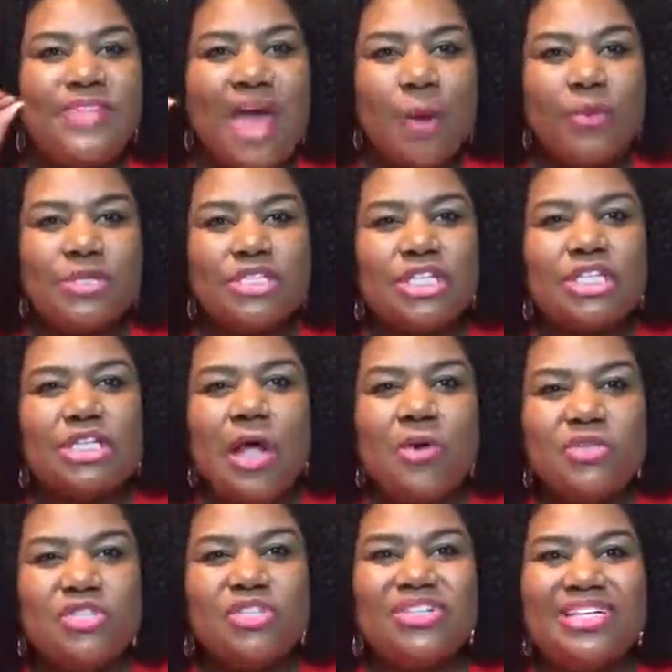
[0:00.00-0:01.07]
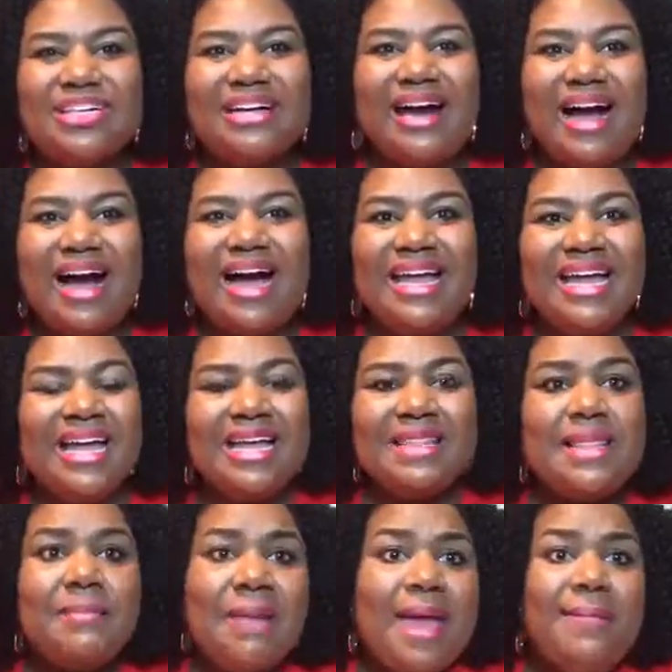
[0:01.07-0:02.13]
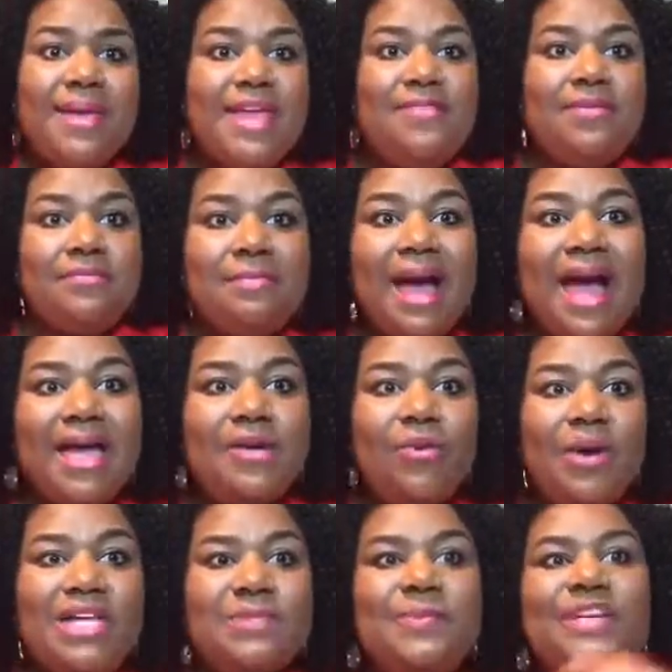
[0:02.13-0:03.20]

that was closer to God than maybe even mine was,